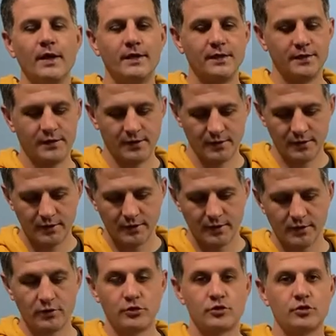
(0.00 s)
anything,
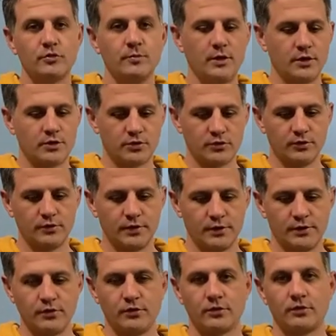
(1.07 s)
you should make sure
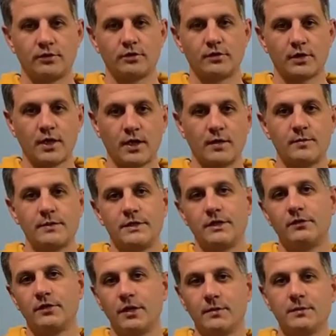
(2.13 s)
that your hubs
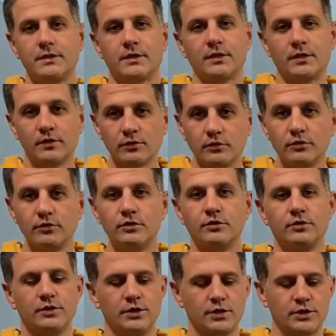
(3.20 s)
and rims are in good
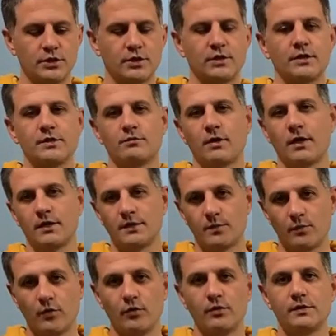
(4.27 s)
condition, as well as
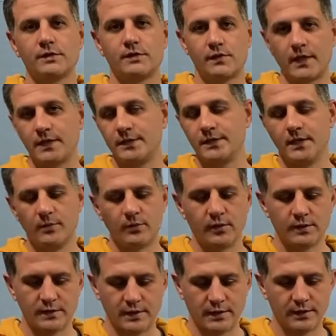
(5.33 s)
spokes, threads,
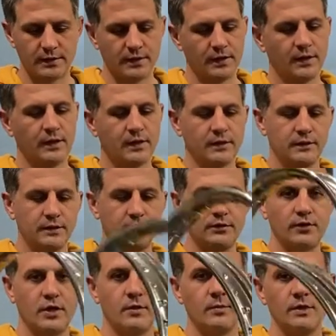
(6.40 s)
nipples, and that
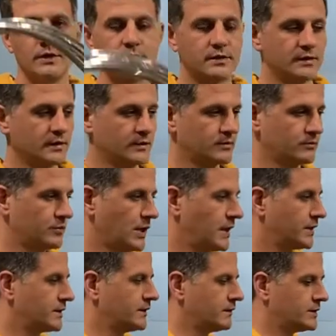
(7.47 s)
the rim is
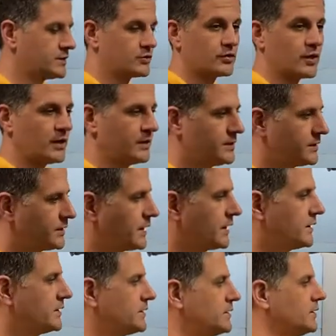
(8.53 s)
relatively straight
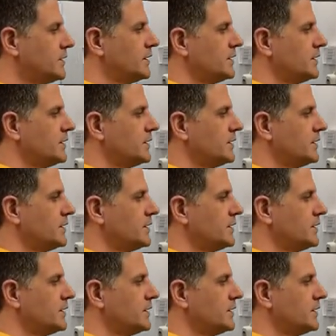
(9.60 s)
and